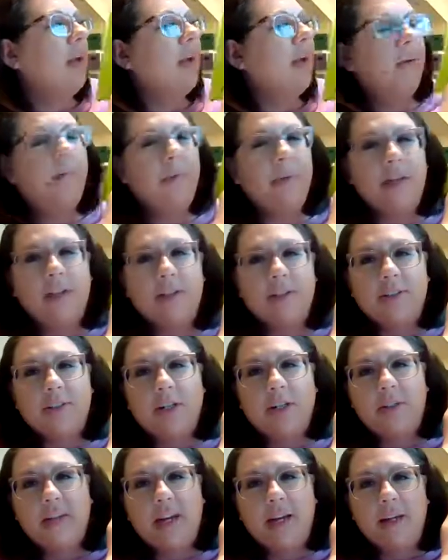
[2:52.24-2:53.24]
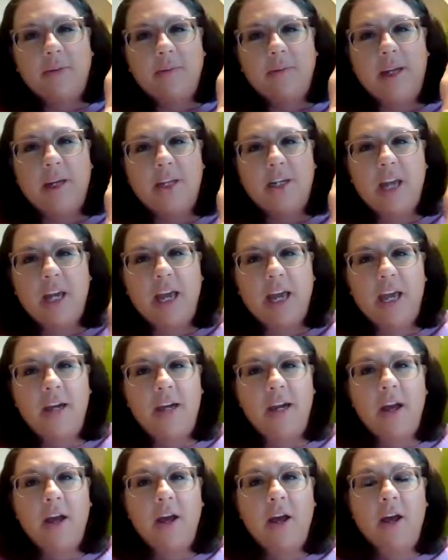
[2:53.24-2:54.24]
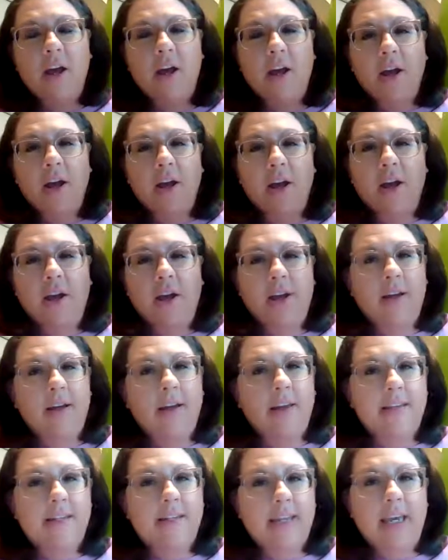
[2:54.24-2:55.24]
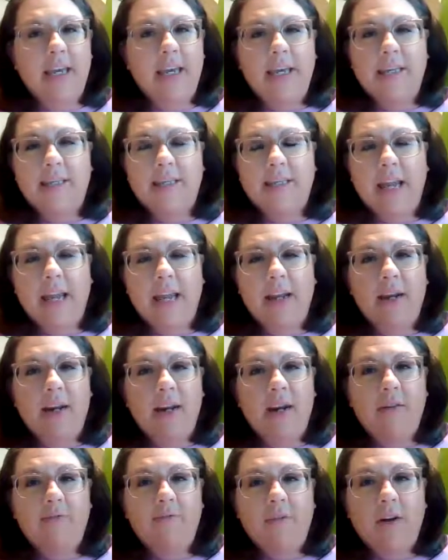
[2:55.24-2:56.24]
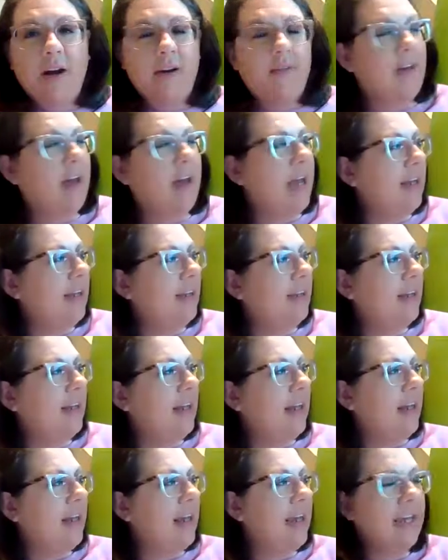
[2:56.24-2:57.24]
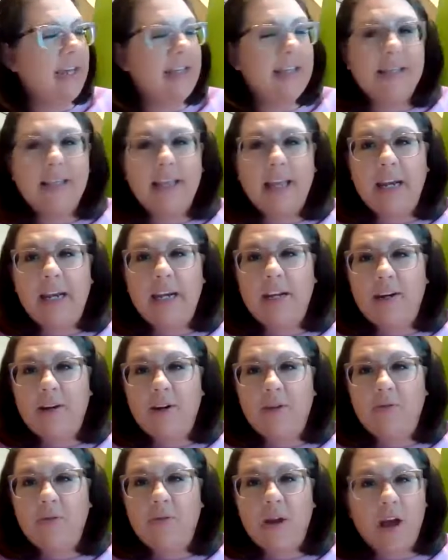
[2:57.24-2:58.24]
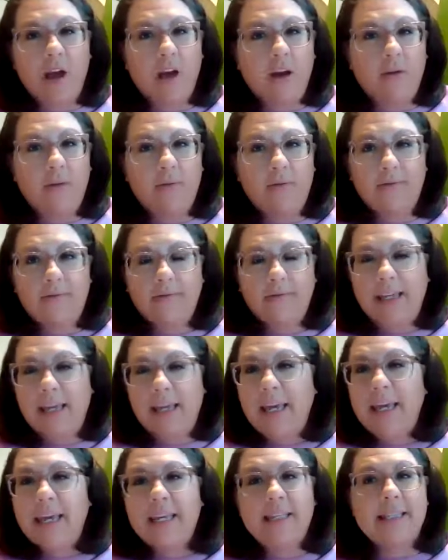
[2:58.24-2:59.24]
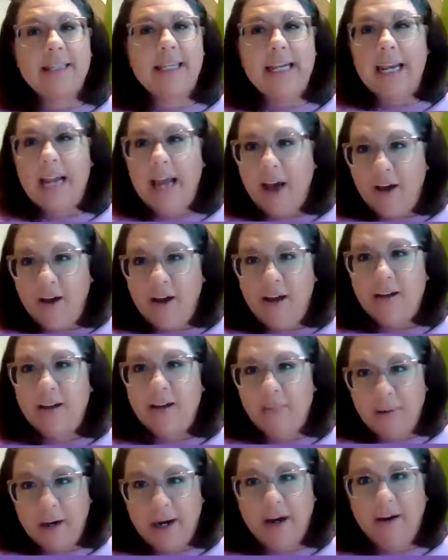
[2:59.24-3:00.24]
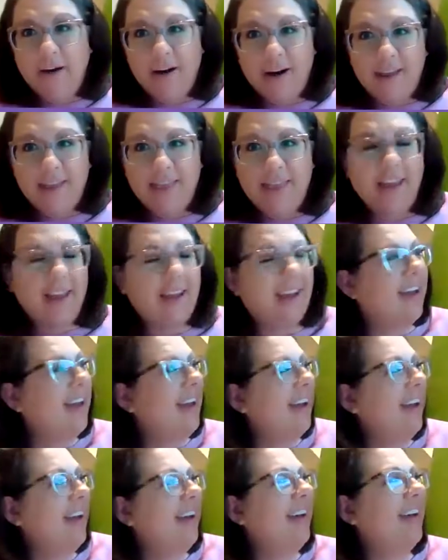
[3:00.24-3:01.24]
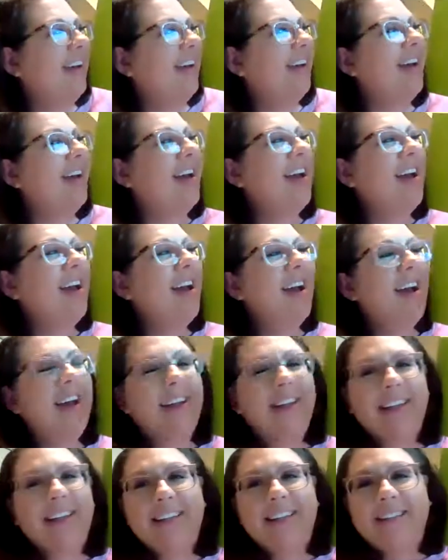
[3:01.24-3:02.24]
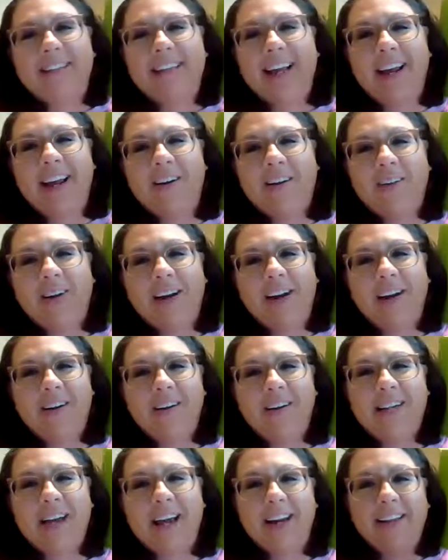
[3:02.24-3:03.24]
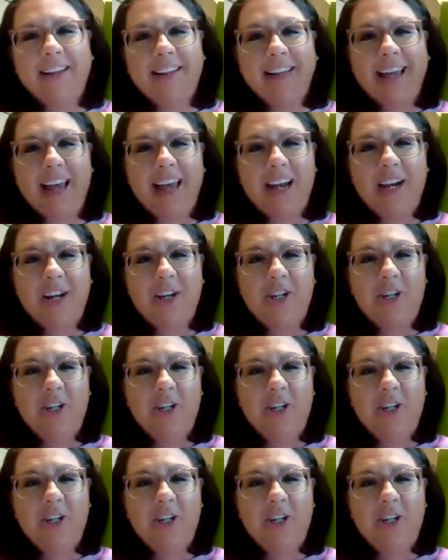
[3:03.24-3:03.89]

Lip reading: Oh, here's our title page again. See, he's standing in front of it. He's letting you know he is not a bear, I think. Let's read our title again.